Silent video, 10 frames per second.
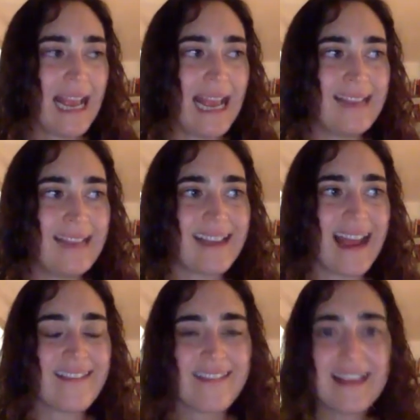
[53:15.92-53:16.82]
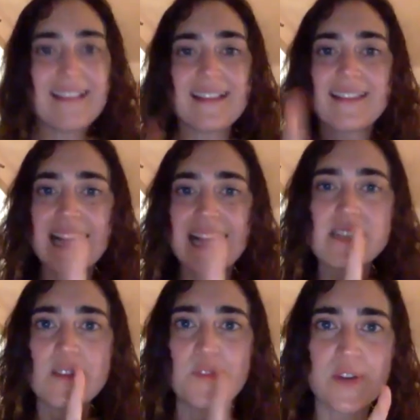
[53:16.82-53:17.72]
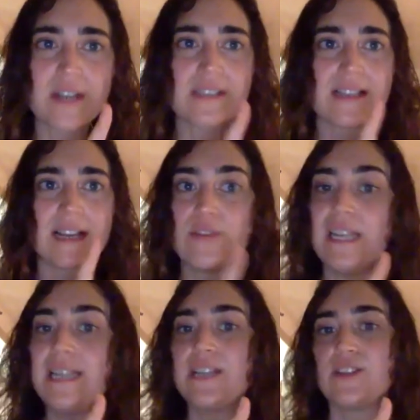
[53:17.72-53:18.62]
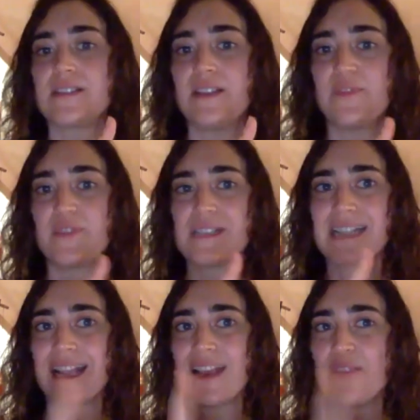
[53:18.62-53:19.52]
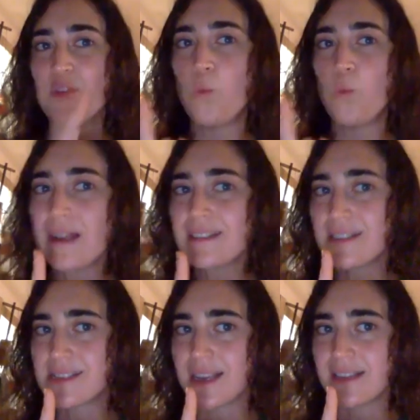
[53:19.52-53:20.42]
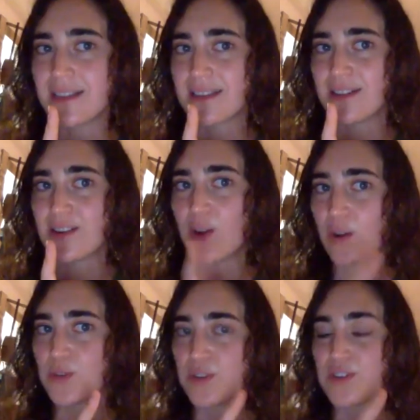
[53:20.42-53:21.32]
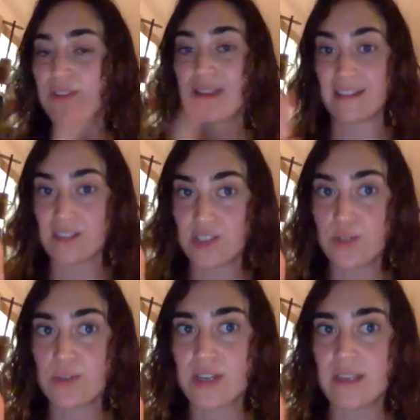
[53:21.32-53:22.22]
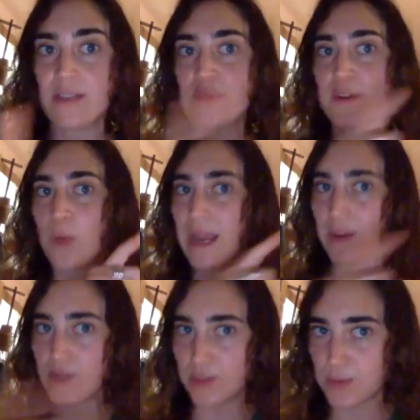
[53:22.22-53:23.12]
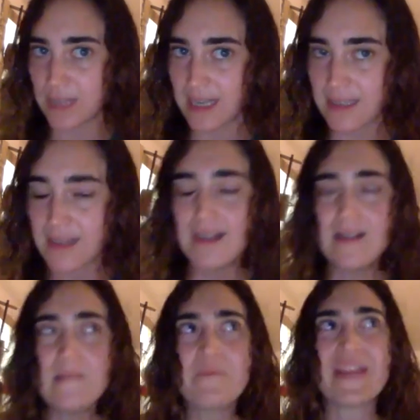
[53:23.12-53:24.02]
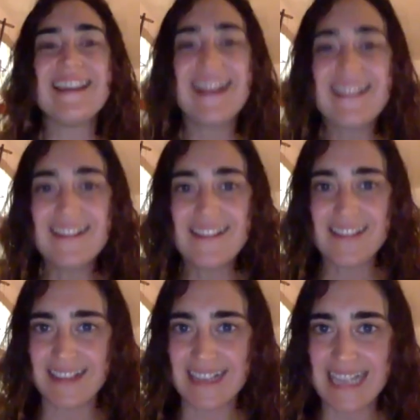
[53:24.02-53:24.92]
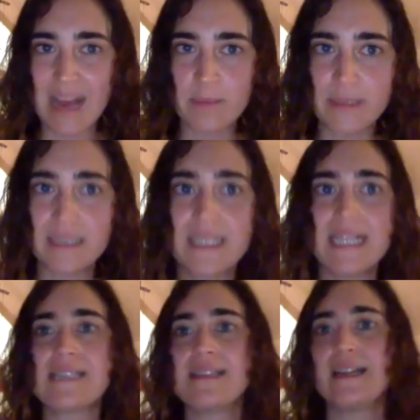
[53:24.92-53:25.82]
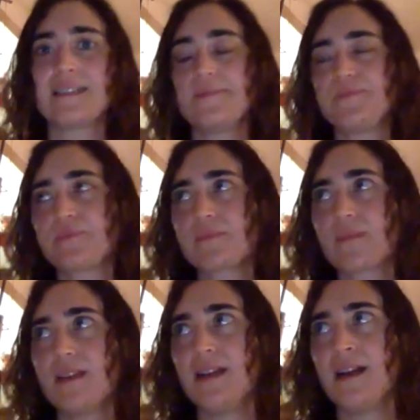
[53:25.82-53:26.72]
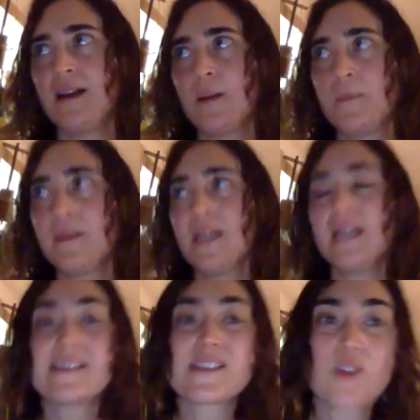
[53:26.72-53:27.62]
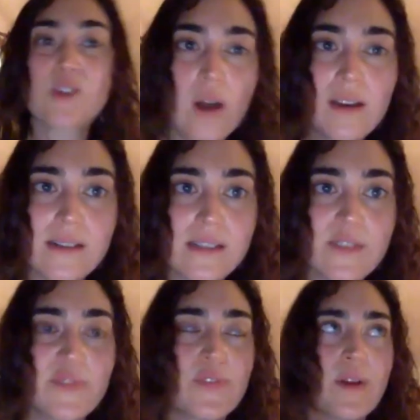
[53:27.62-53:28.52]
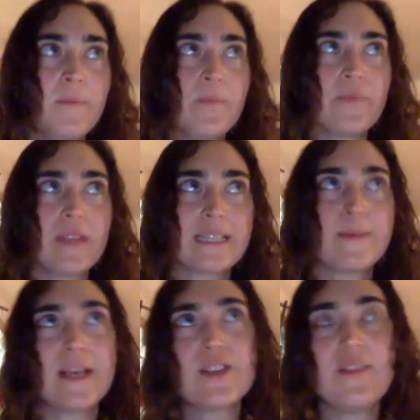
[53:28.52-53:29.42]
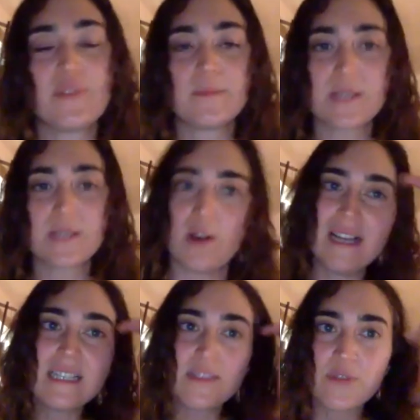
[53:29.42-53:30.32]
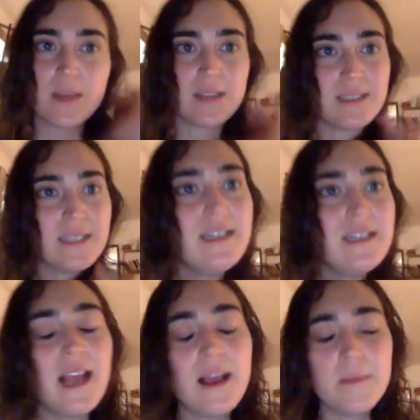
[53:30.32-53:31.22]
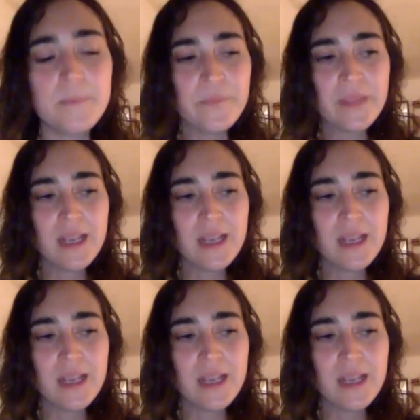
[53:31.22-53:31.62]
and i think that that's the first like religious difference like if you want to say that they're not jewish or that they're jewish in a different way you can do that another thing that happened is that um, scholars from especially from soas from london um,